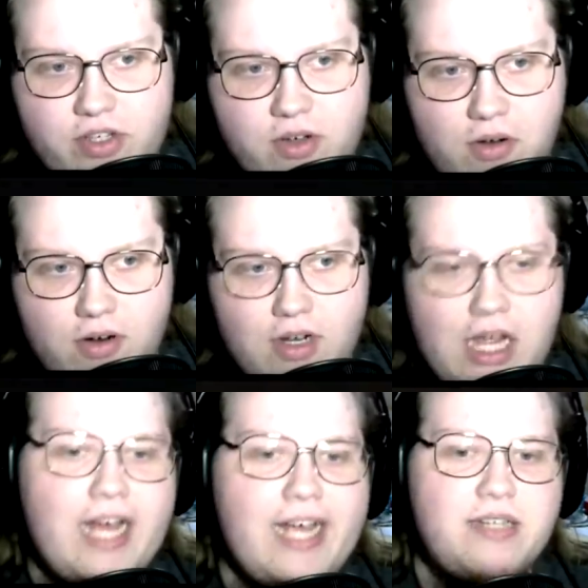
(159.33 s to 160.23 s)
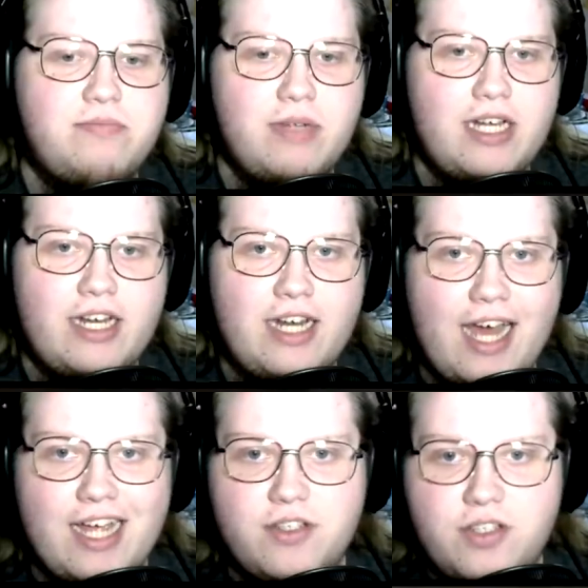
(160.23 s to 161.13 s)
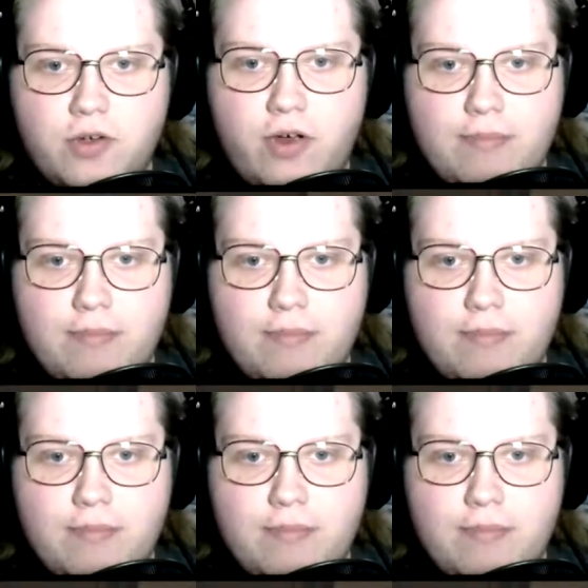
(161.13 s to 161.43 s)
whore, I admit it. I enjoy